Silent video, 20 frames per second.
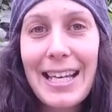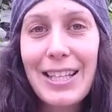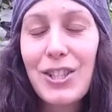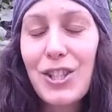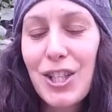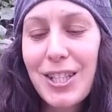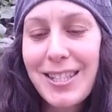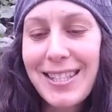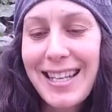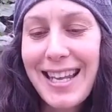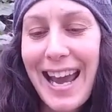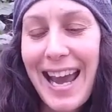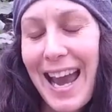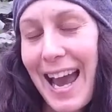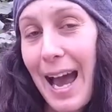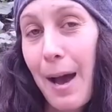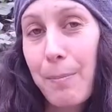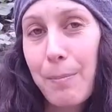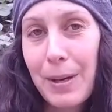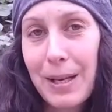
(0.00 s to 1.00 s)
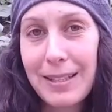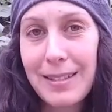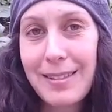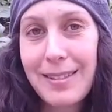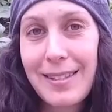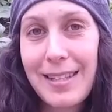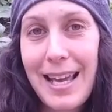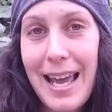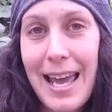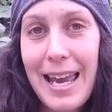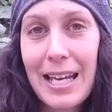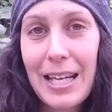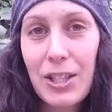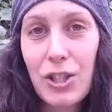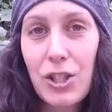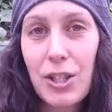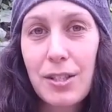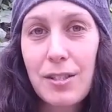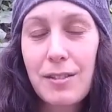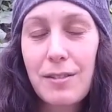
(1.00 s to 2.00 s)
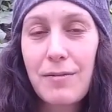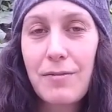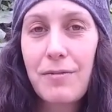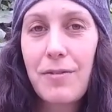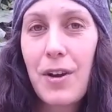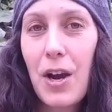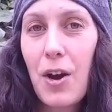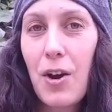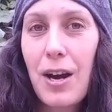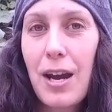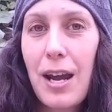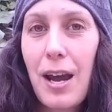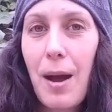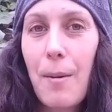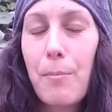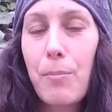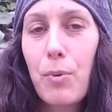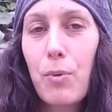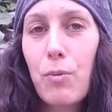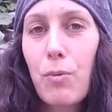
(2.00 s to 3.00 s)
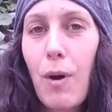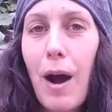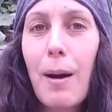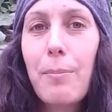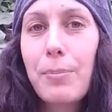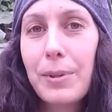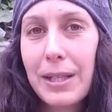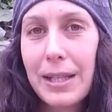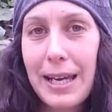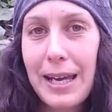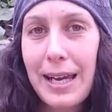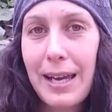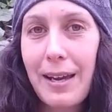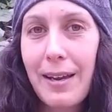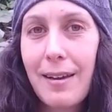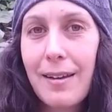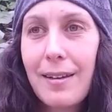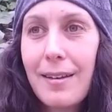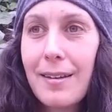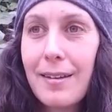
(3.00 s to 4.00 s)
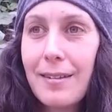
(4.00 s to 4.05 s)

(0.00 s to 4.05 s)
It just happens, and it just very abruptly